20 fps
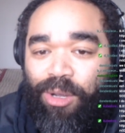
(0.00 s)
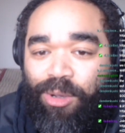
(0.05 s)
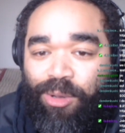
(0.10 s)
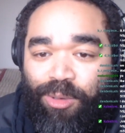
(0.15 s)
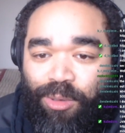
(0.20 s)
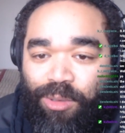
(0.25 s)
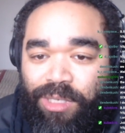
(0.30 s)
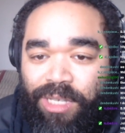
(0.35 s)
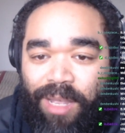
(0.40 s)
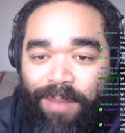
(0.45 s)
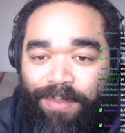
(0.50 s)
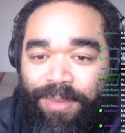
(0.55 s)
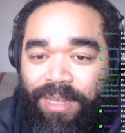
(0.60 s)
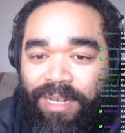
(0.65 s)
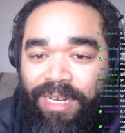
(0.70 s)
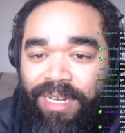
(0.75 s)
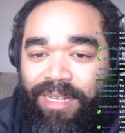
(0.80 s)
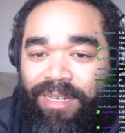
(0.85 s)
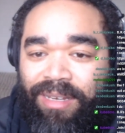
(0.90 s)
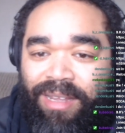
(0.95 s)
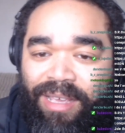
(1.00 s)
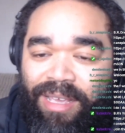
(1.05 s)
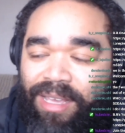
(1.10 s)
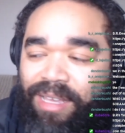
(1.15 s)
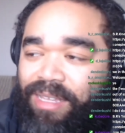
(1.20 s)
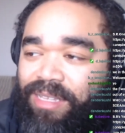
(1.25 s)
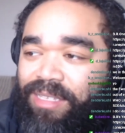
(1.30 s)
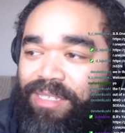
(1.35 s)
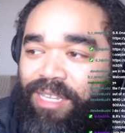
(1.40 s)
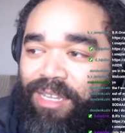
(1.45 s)
you something," and
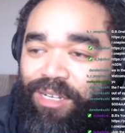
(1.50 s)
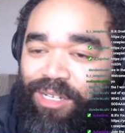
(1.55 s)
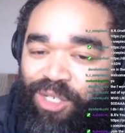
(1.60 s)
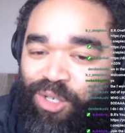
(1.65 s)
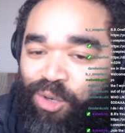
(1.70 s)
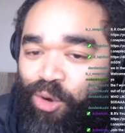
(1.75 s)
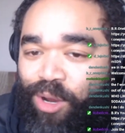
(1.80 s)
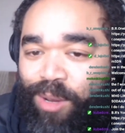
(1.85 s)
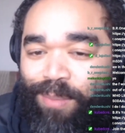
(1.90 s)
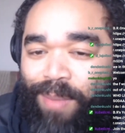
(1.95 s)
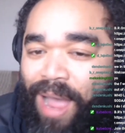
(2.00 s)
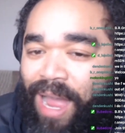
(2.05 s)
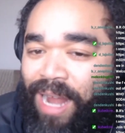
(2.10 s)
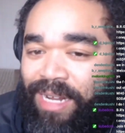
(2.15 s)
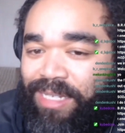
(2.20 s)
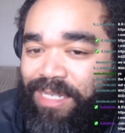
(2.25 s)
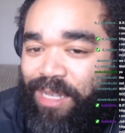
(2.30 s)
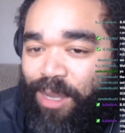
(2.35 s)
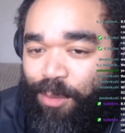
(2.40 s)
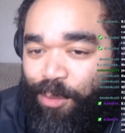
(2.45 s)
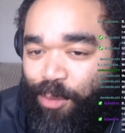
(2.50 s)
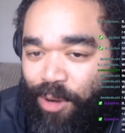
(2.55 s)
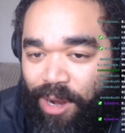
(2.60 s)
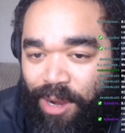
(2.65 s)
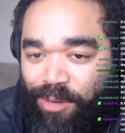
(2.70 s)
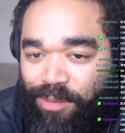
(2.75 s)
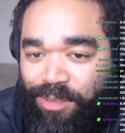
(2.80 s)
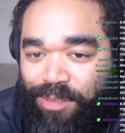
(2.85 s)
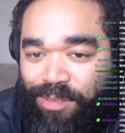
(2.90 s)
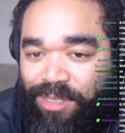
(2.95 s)
took Jory Bonnie somewhere
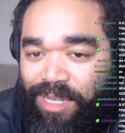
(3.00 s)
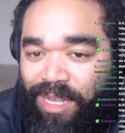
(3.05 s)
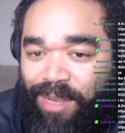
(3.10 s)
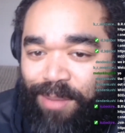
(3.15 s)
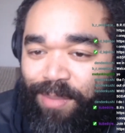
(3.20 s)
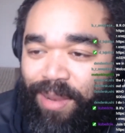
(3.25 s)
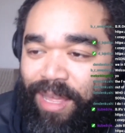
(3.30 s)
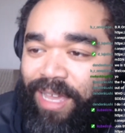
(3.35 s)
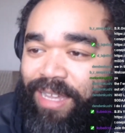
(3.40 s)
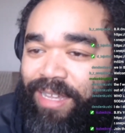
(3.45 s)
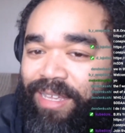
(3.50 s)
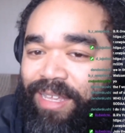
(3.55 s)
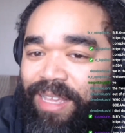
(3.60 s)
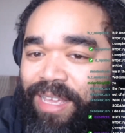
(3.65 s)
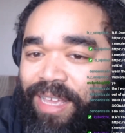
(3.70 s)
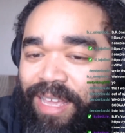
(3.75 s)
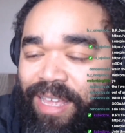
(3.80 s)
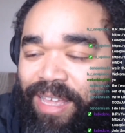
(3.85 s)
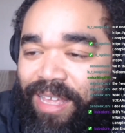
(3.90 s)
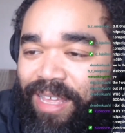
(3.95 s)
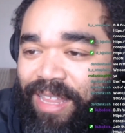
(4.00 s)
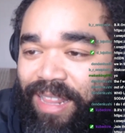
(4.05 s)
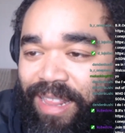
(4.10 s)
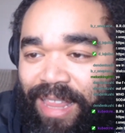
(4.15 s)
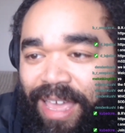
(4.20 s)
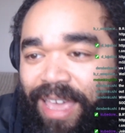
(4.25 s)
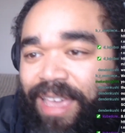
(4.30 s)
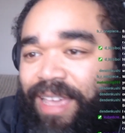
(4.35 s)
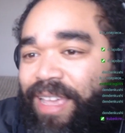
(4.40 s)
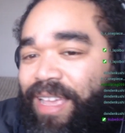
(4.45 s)
else or something? Like
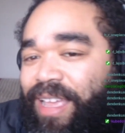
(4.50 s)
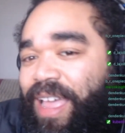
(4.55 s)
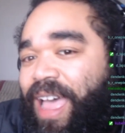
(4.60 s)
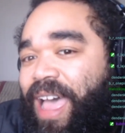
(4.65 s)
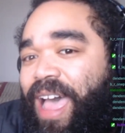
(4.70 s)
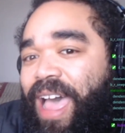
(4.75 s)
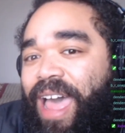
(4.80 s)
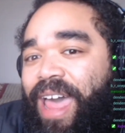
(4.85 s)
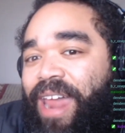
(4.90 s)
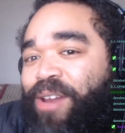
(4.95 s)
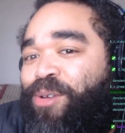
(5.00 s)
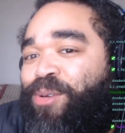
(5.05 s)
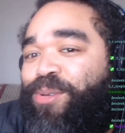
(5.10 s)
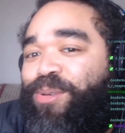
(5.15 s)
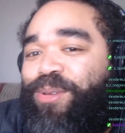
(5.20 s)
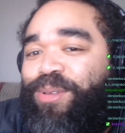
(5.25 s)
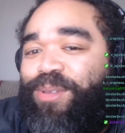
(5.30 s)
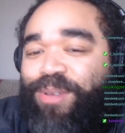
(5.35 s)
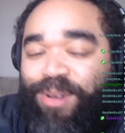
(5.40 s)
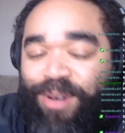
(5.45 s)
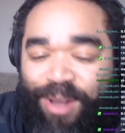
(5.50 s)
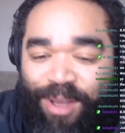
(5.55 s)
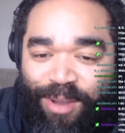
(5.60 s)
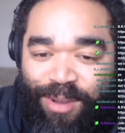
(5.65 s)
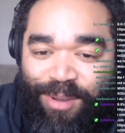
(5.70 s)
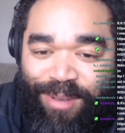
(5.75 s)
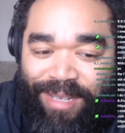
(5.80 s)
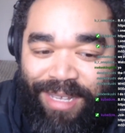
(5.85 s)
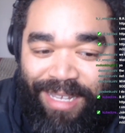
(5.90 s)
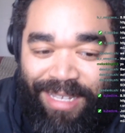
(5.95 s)
I don't, you
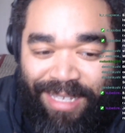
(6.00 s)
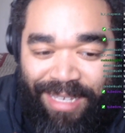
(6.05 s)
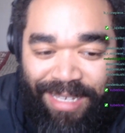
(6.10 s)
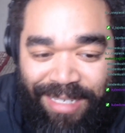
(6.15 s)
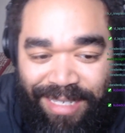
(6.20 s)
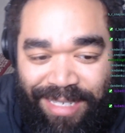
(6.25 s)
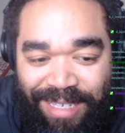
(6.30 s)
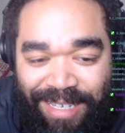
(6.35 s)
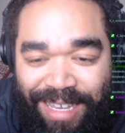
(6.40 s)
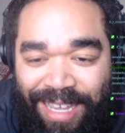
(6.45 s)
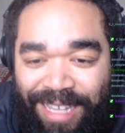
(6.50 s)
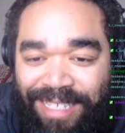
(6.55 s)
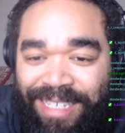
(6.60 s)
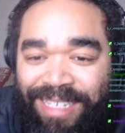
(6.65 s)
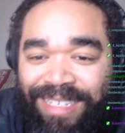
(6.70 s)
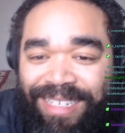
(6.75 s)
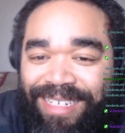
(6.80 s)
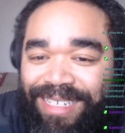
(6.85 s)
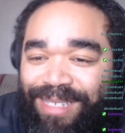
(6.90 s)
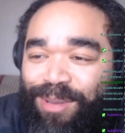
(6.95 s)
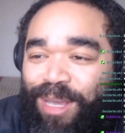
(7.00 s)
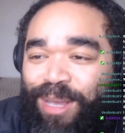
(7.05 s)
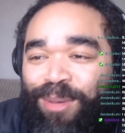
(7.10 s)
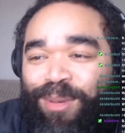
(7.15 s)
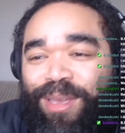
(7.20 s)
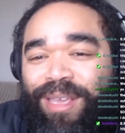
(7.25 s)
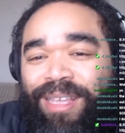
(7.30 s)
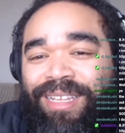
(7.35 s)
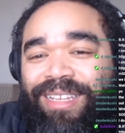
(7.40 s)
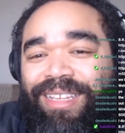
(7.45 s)
know, it's because
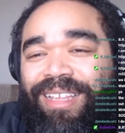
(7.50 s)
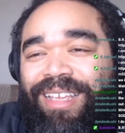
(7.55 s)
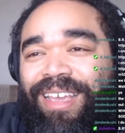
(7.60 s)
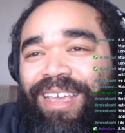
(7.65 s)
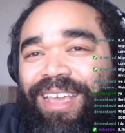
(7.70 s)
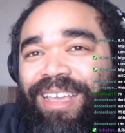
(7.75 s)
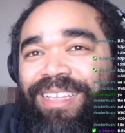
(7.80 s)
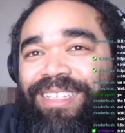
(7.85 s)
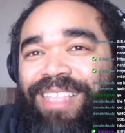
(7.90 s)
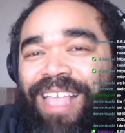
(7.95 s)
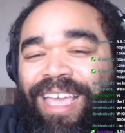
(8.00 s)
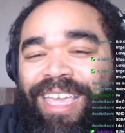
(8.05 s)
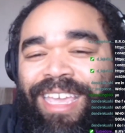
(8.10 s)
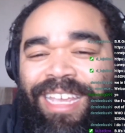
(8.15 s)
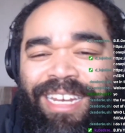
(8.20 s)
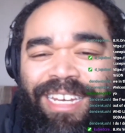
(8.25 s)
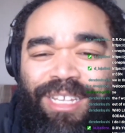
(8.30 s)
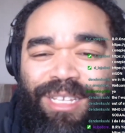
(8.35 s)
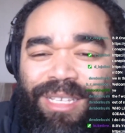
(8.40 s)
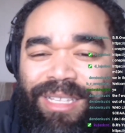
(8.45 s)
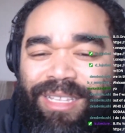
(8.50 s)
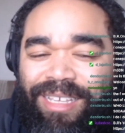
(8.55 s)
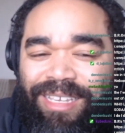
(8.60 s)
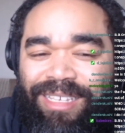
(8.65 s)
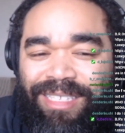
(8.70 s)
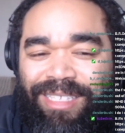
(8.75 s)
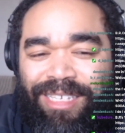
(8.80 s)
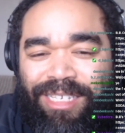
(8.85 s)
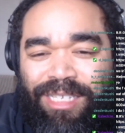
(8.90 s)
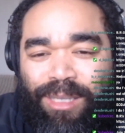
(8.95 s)
it's like
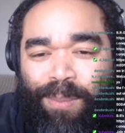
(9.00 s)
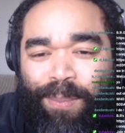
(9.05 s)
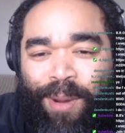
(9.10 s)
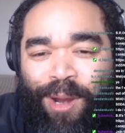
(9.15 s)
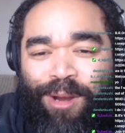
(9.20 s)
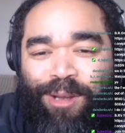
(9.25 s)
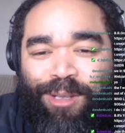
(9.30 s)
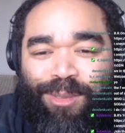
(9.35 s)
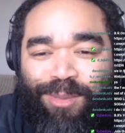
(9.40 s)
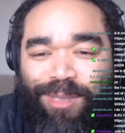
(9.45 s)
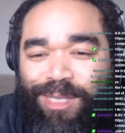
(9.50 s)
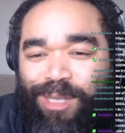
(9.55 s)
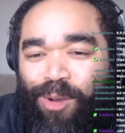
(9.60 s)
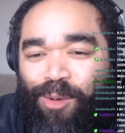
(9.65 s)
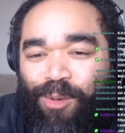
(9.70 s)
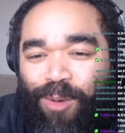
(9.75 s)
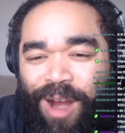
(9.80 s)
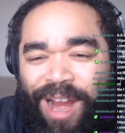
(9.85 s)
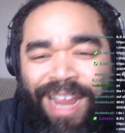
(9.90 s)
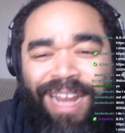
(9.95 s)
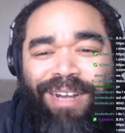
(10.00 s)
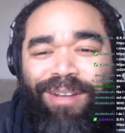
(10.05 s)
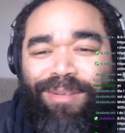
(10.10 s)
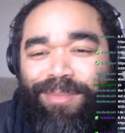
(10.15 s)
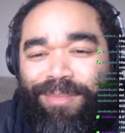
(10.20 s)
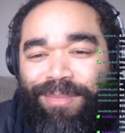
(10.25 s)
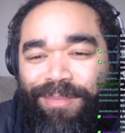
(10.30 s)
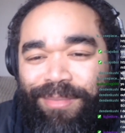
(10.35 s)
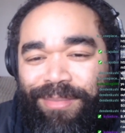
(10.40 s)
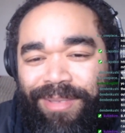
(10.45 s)
his disappearance was so
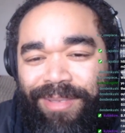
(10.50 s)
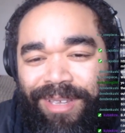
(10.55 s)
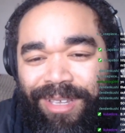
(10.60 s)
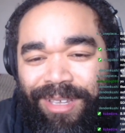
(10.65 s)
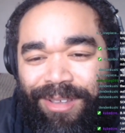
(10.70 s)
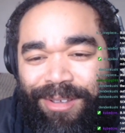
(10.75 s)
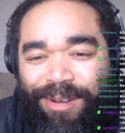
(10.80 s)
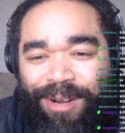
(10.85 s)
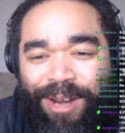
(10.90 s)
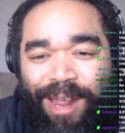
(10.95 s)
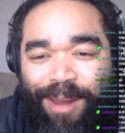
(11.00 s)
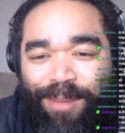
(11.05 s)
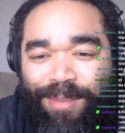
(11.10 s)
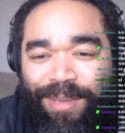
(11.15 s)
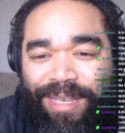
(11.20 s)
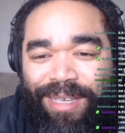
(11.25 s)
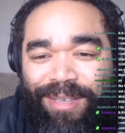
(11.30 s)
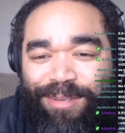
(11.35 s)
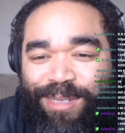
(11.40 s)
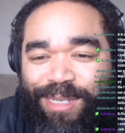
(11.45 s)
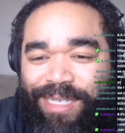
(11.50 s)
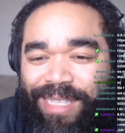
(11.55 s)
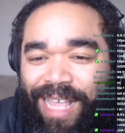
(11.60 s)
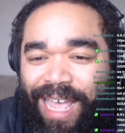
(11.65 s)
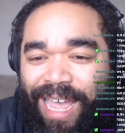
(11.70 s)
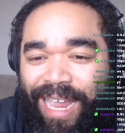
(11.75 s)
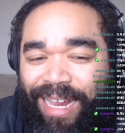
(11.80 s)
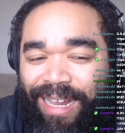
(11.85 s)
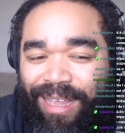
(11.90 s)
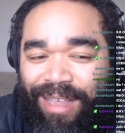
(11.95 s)
random. You know what I mean? It was just
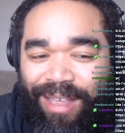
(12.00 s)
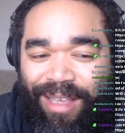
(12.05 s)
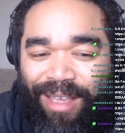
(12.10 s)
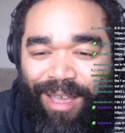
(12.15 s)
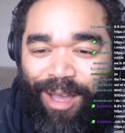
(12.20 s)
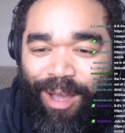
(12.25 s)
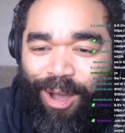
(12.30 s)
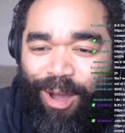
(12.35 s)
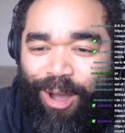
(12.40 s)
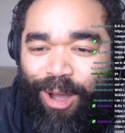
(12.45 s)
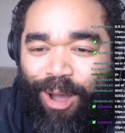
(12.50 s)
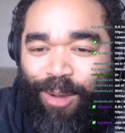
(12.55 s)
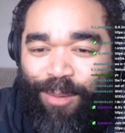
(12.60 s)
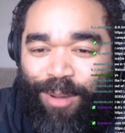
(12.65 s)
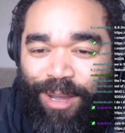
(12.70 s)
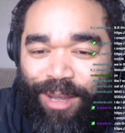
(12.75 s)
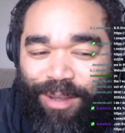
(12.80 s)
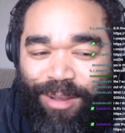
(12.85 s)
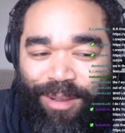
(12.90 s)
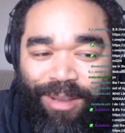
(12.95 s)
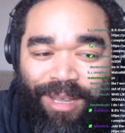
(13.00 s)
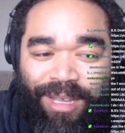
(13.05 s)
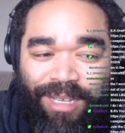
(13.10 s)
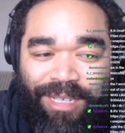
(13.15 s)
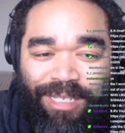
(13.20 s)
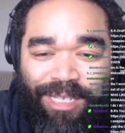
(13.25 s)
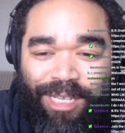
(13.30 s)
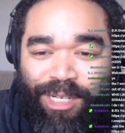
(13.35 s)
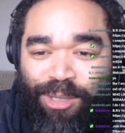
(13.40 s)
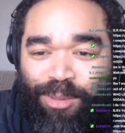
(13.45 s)
like, oh well,
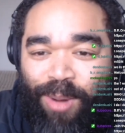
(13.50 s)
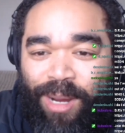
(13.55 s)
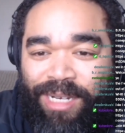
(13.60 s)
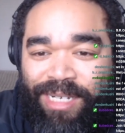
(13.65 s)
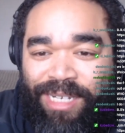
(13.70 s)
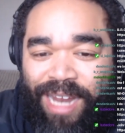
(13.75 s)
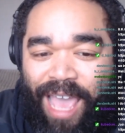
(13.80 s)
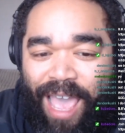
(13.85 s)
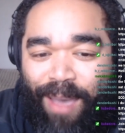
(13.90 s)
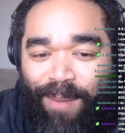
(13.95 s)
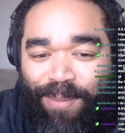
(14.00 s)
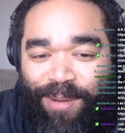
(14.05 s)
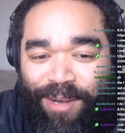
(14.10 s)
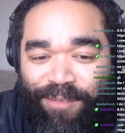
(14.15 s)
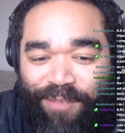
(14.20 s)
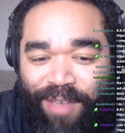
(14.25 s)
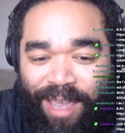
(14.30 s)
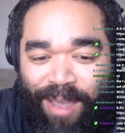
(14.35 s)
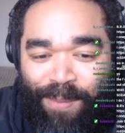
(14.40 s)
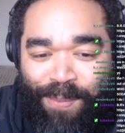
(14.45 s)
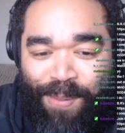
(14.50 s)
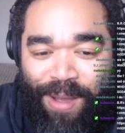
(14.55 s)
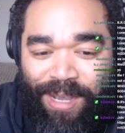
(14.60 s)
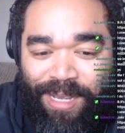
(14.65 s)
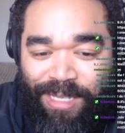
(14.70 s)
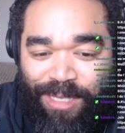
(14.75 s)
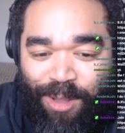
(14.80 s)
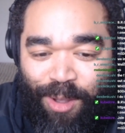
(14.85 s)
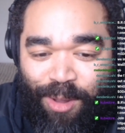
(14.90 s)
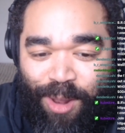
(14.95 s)
situation happened and Vegapunk
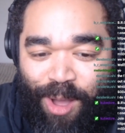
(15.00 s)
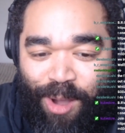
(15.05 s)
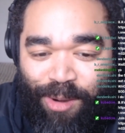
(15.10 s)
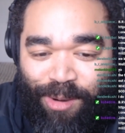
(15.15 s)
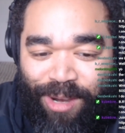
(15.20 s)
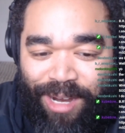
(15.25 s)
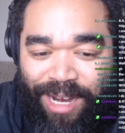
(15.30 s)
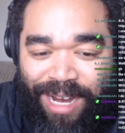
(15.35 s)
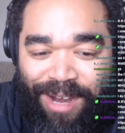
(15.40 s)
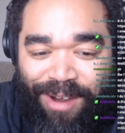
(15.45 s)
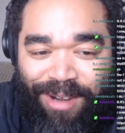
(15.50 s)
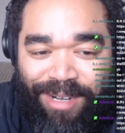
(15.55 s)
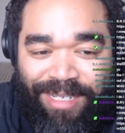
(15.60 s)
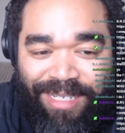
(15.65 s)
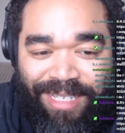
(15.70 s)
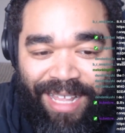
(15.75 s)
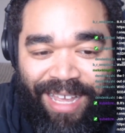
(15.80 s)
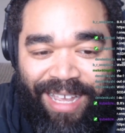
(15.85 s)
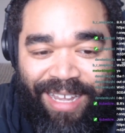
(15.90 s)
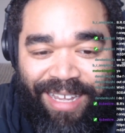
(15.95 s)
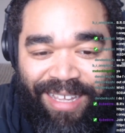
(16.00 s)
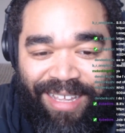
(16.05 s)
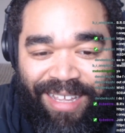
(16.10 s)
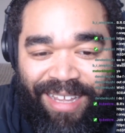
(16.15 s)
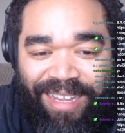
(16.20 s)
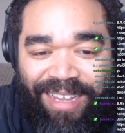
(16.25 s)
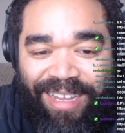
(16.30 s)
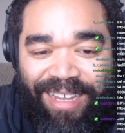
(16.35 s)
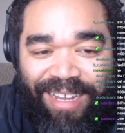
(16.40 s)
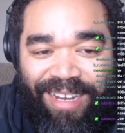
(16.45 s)
is no longer here, and it's like,
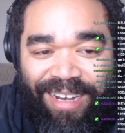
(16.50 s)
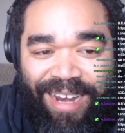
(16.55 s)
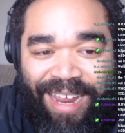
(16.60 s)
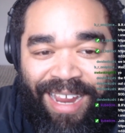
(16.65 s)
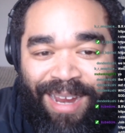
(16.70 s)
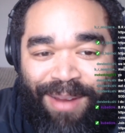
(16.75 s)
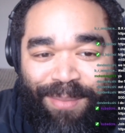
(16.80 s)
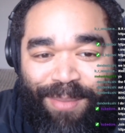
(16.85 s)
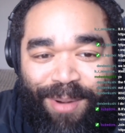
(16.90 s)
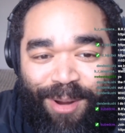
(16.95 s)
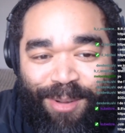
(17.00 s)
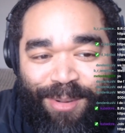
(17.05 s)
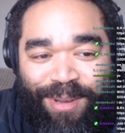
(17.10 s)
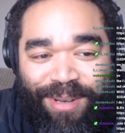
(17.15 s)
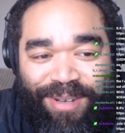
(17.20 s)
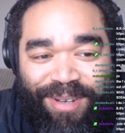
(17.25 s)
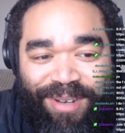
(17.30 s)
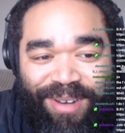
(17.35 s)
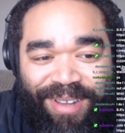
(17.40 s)
damn, bro,